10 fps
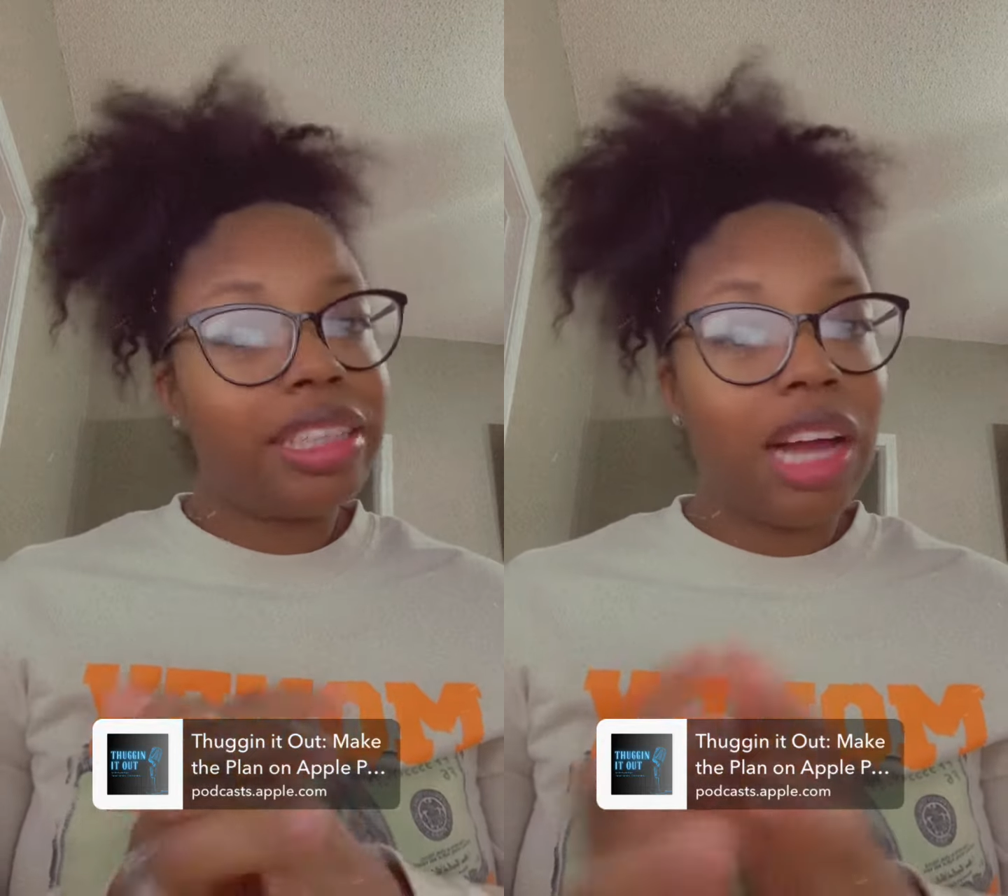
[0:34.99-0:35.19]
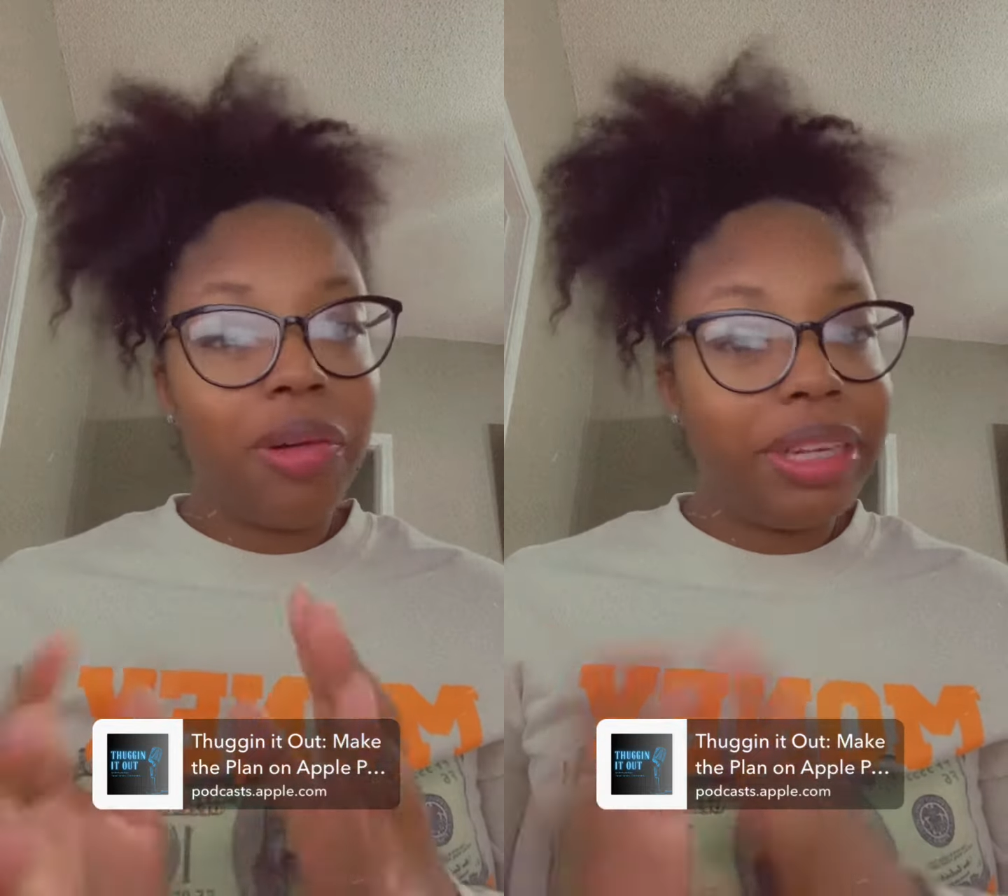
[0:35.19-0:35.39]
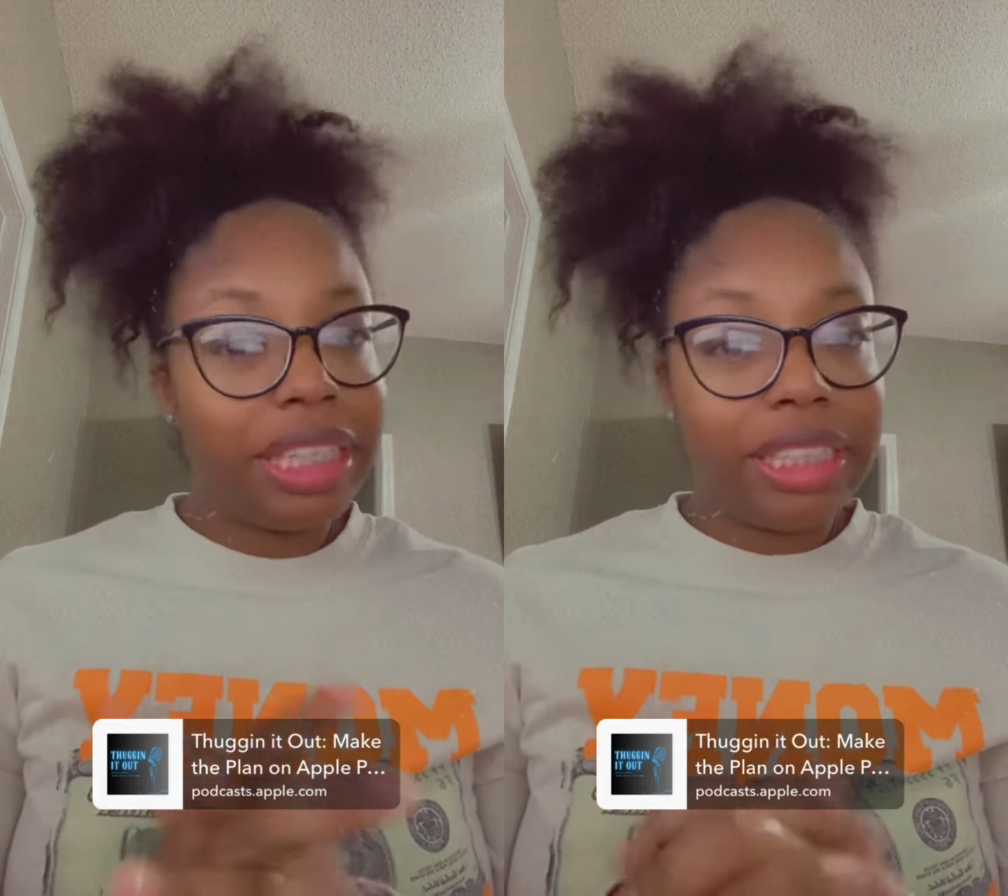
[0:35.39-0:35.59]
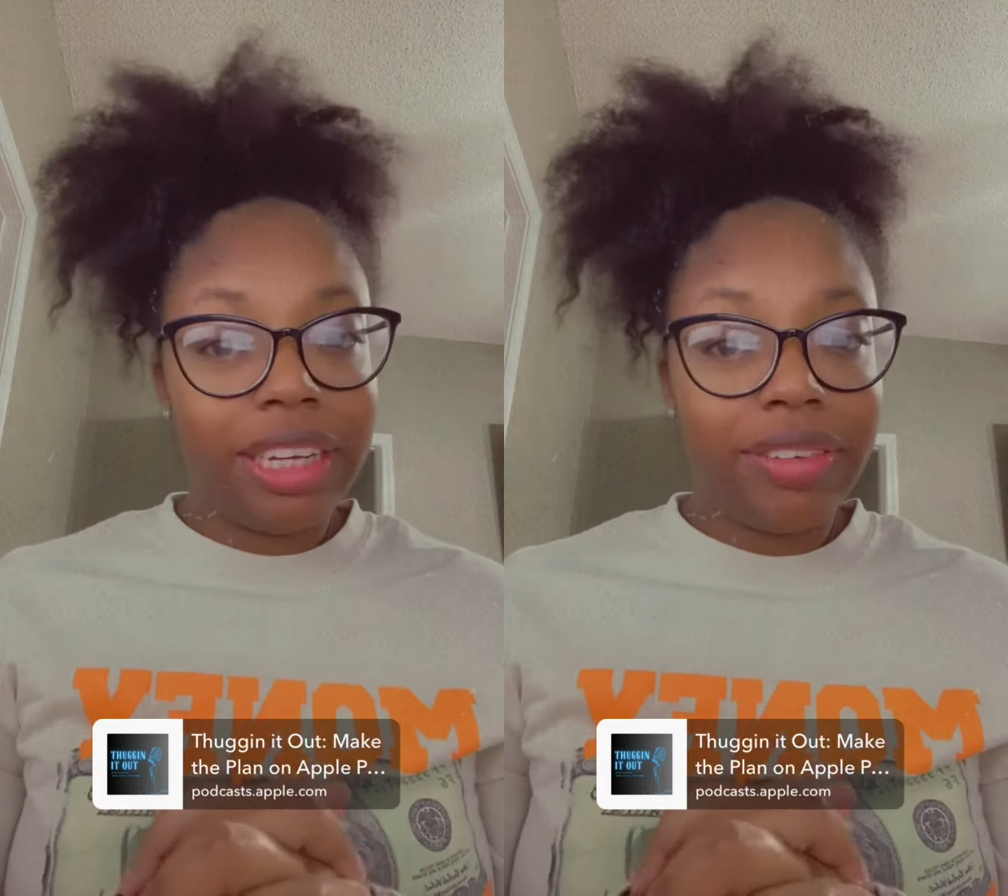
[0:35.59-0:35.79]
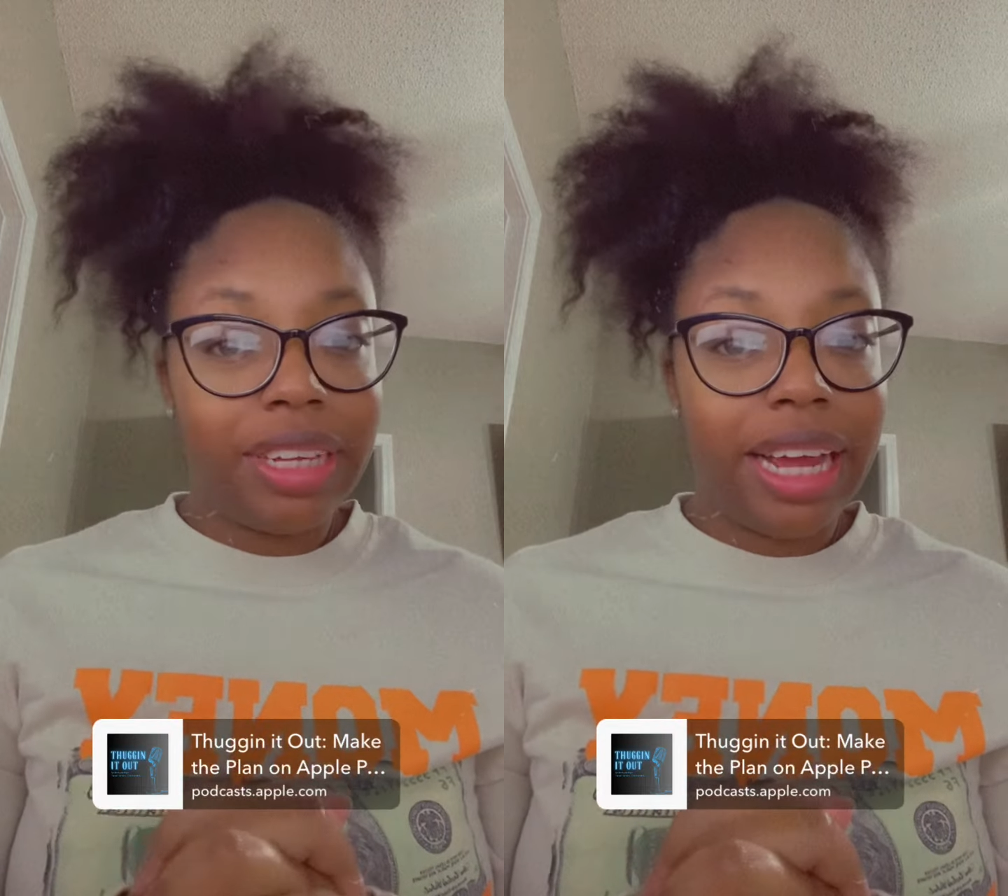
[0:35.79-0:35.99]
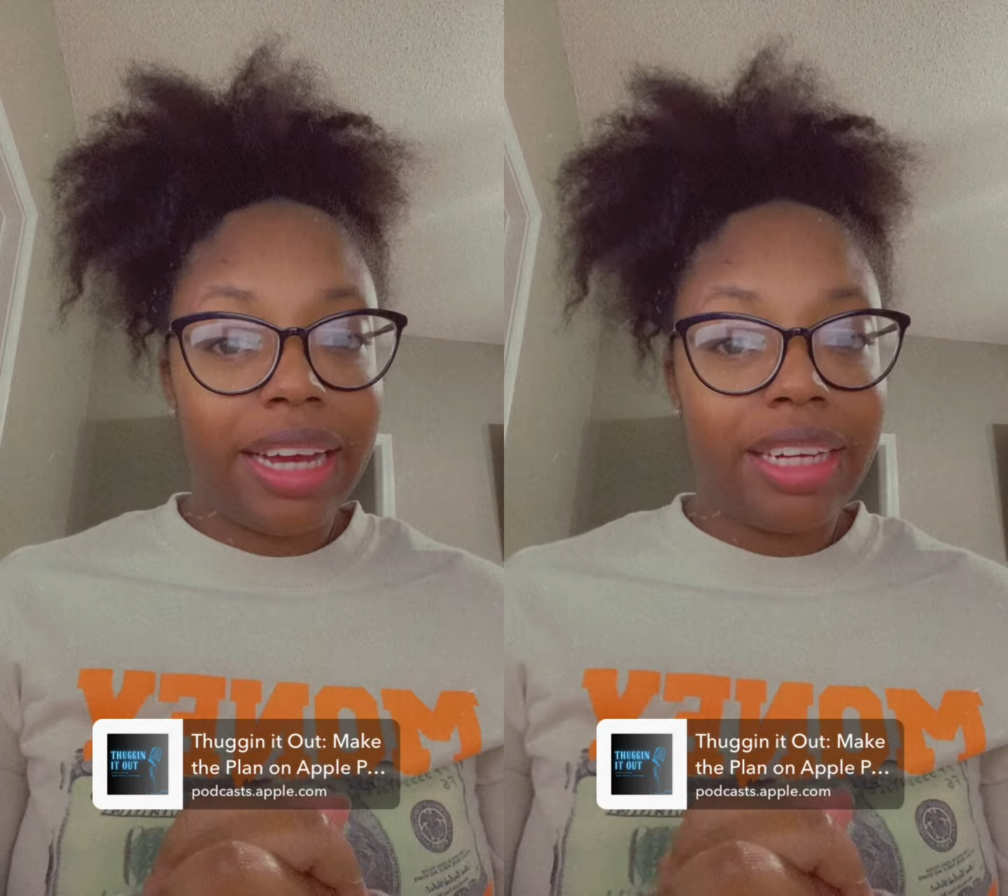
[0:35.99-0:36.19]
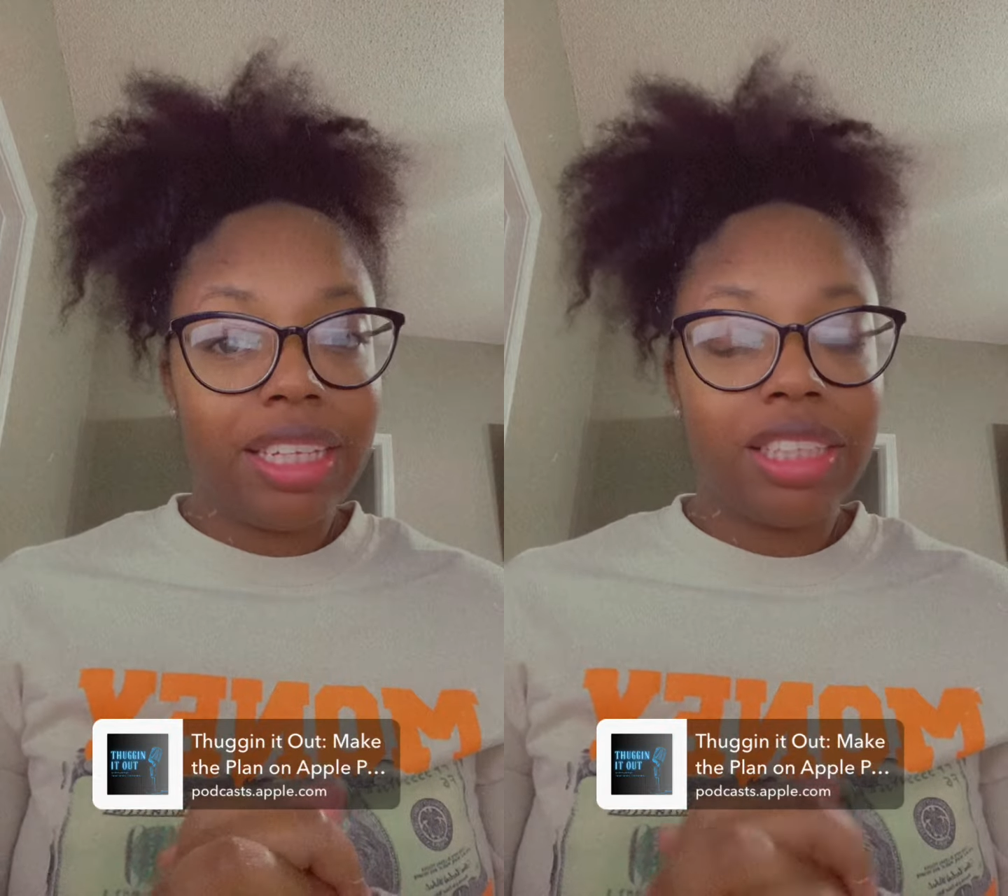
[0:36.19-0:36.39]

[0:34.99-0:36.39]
always a silver lining.